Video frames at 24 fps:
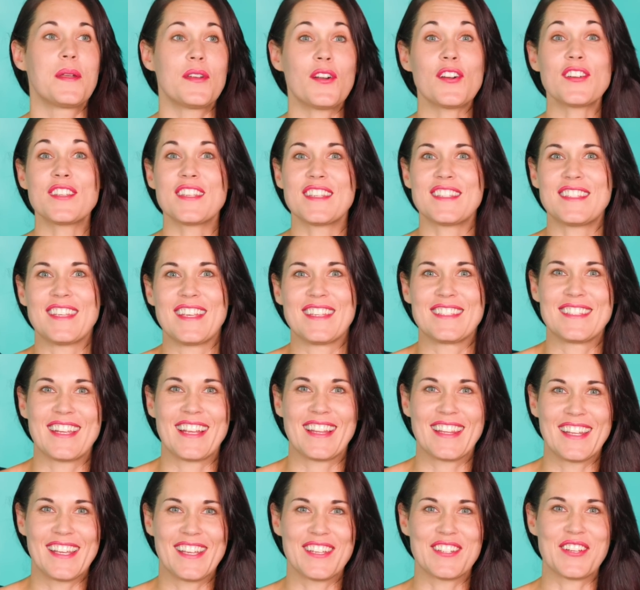
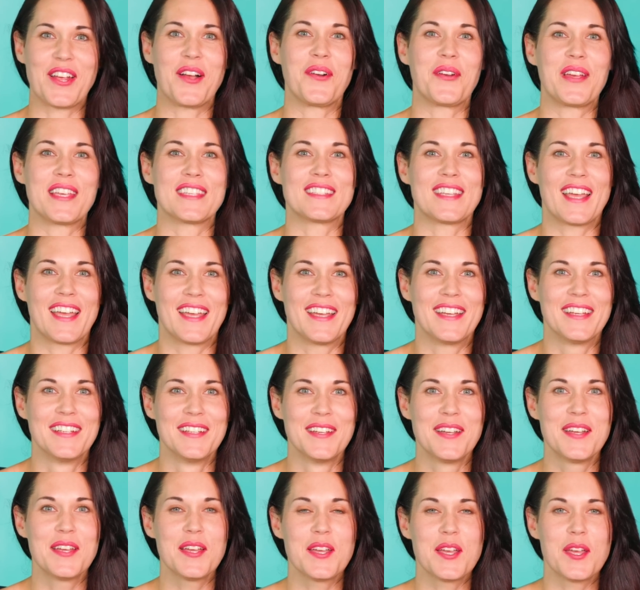narcissistically, shall we say.
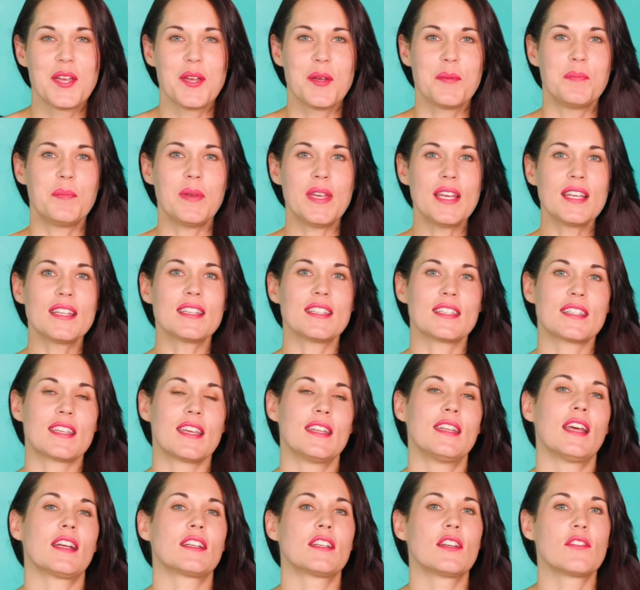Being
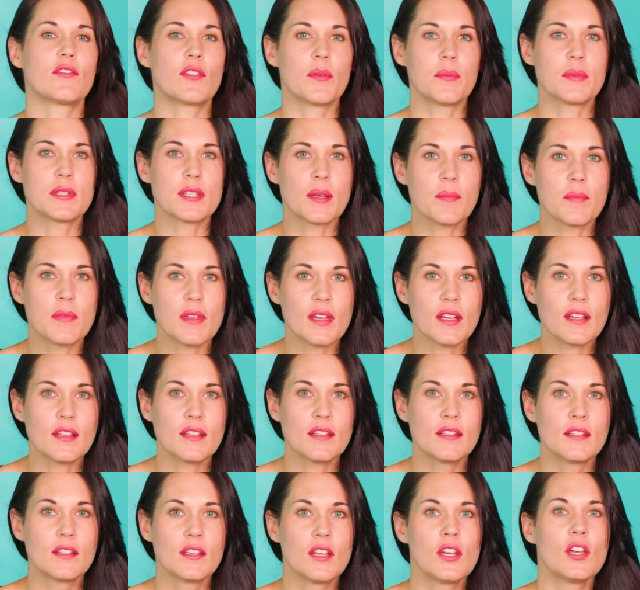disconnected from something,
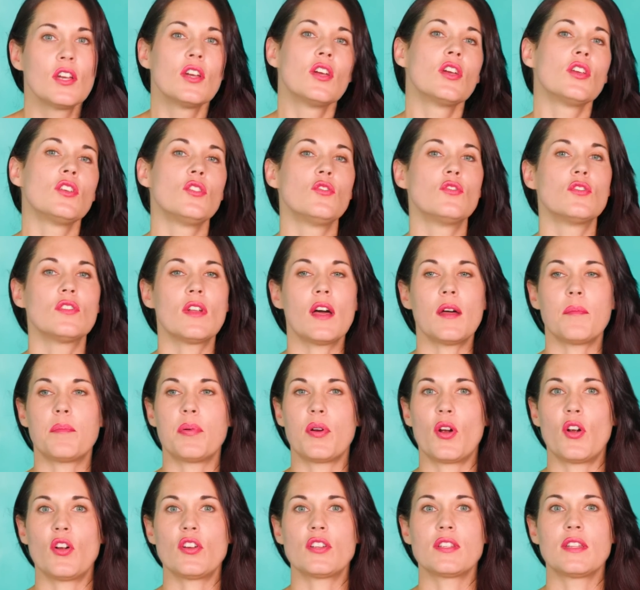you do not
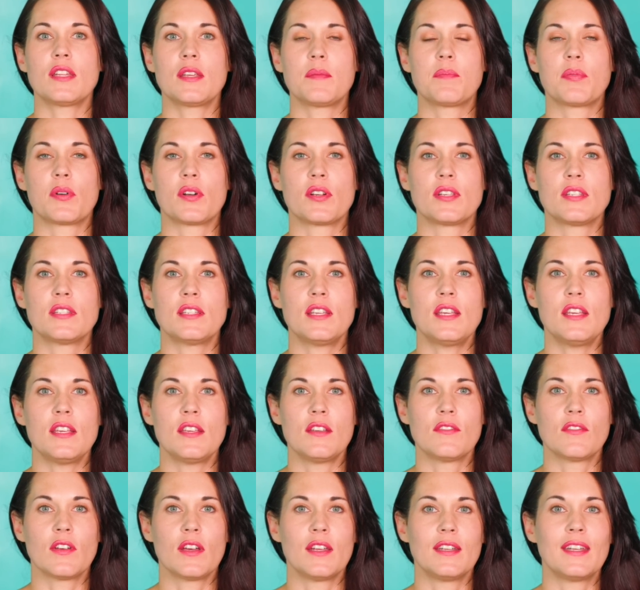personally
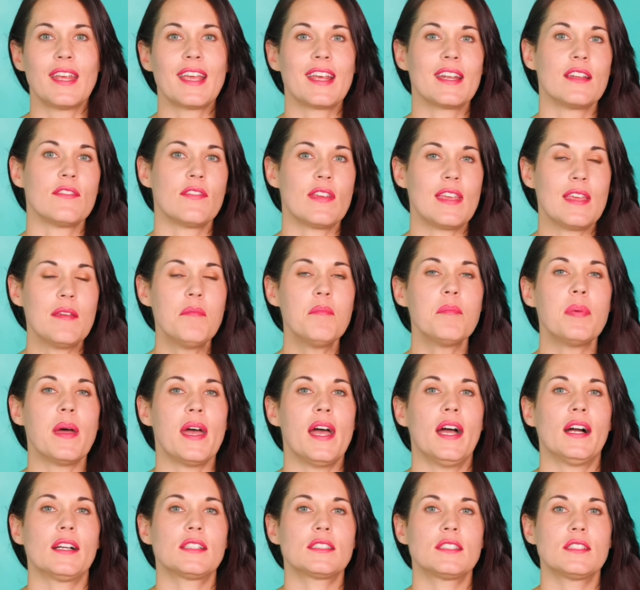perceive a negative
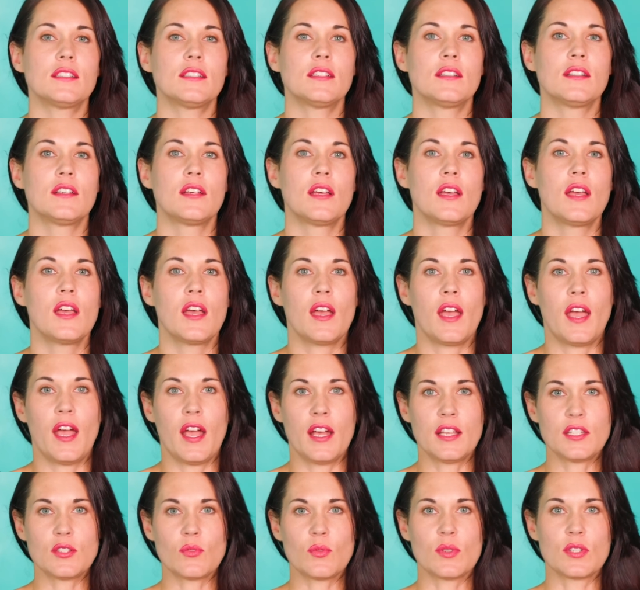impact
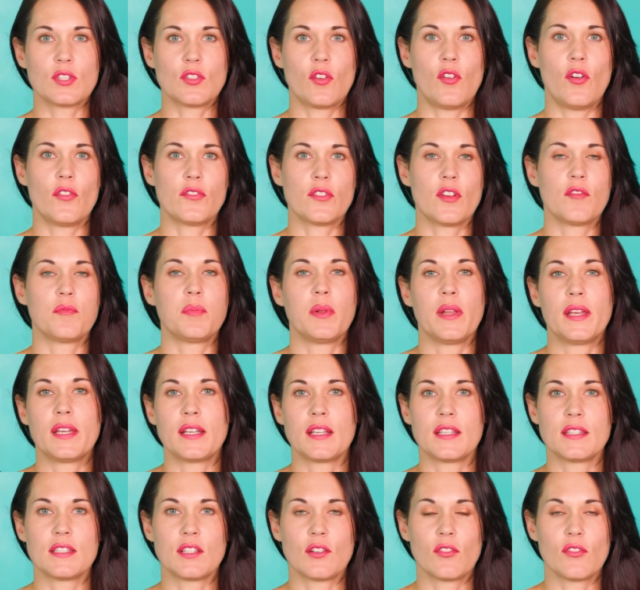as a result of
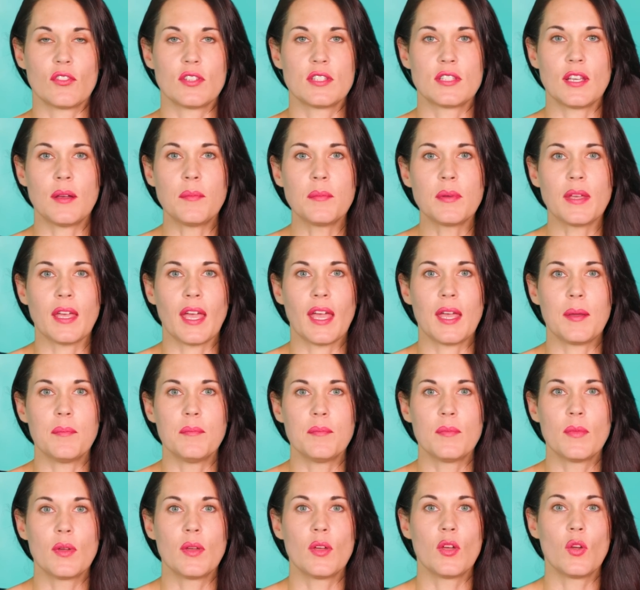playing a zero sum
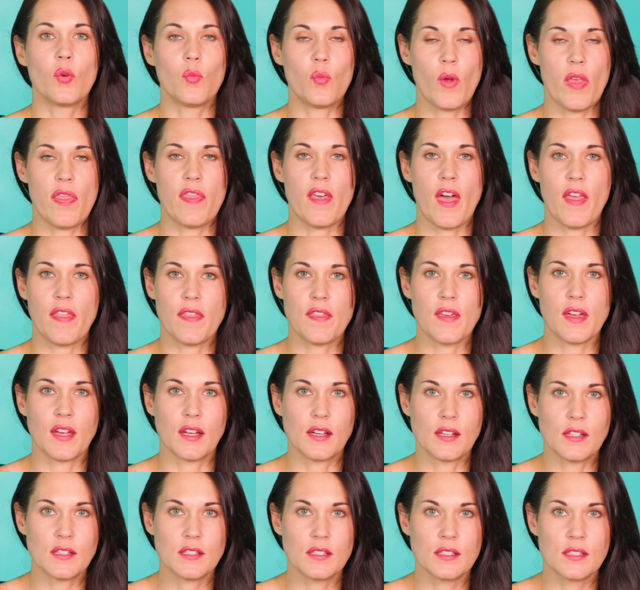game with that
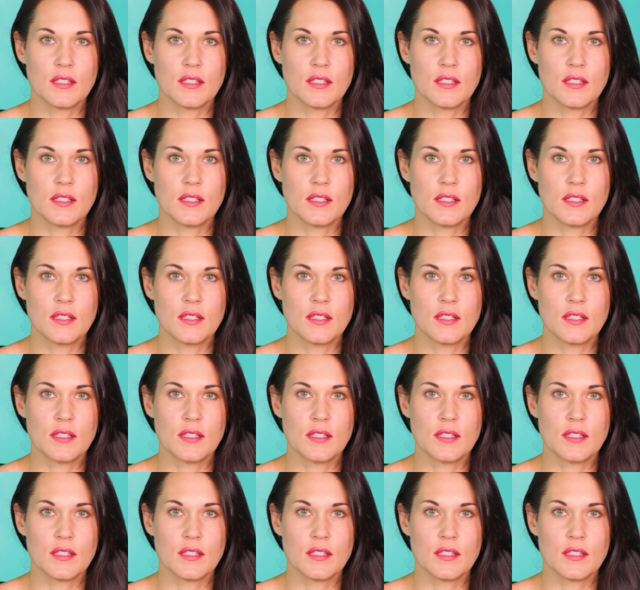thing.